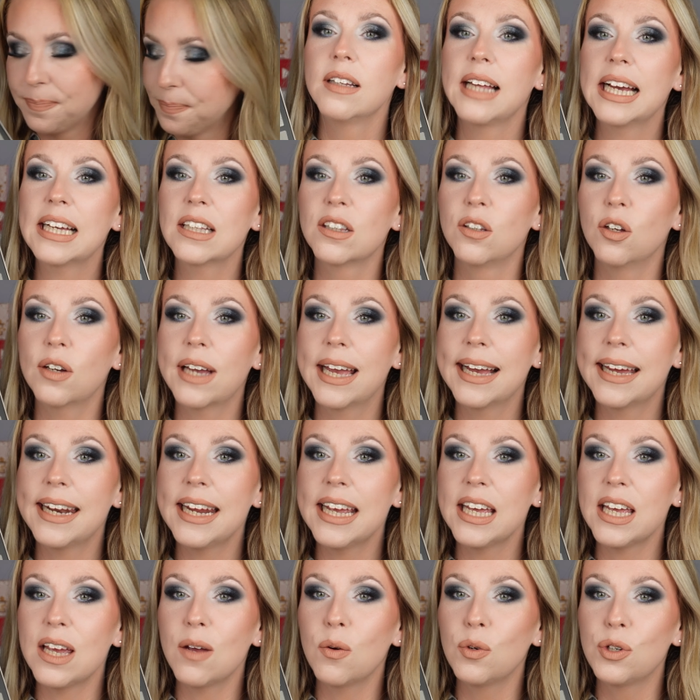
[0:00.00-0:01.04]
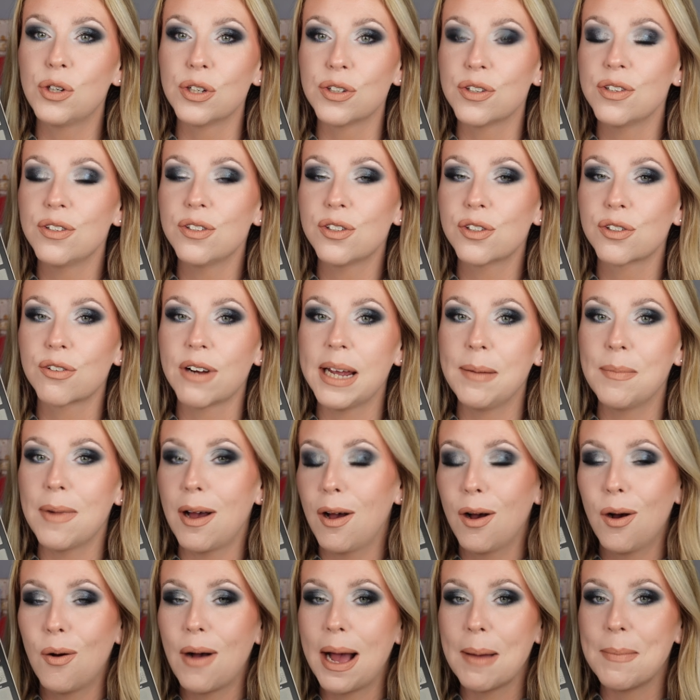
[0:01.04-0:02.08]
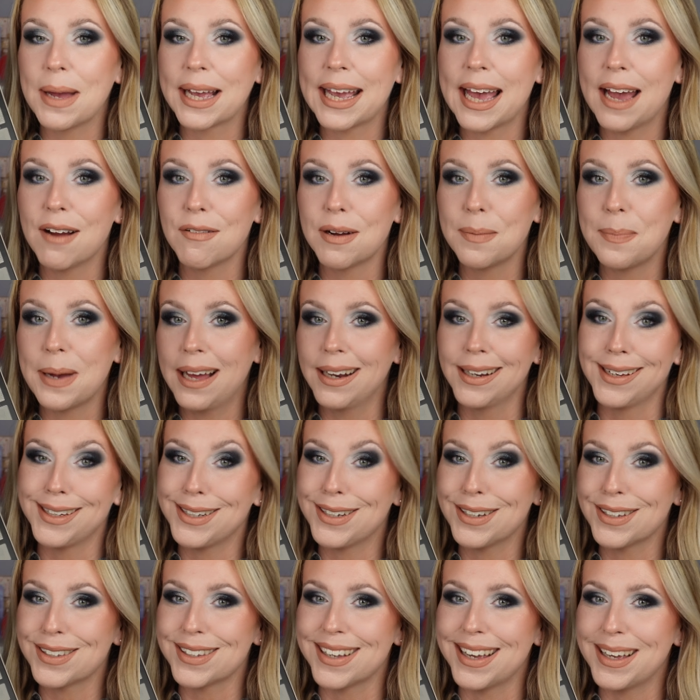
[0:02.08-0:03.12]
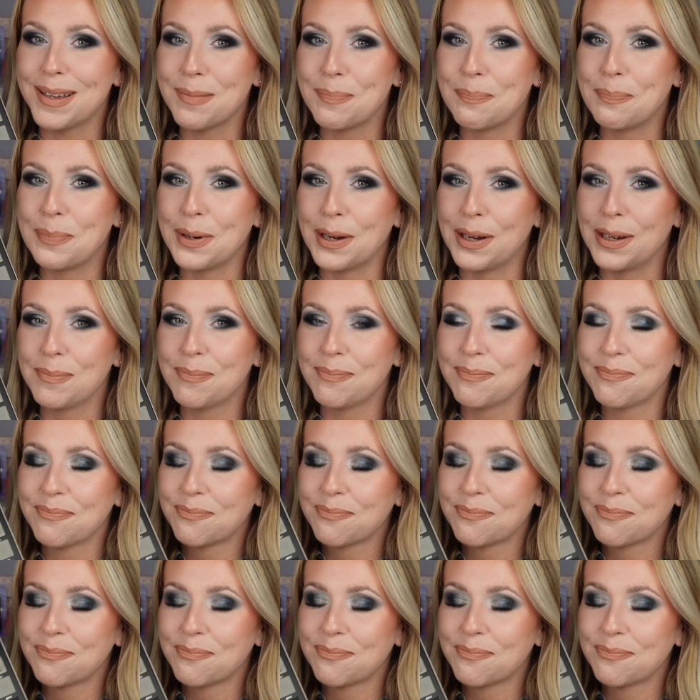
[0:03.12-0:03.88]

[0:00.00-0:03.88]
Like looking at it, it doesn't scream, oh, I'm a Kerry palette, does it? But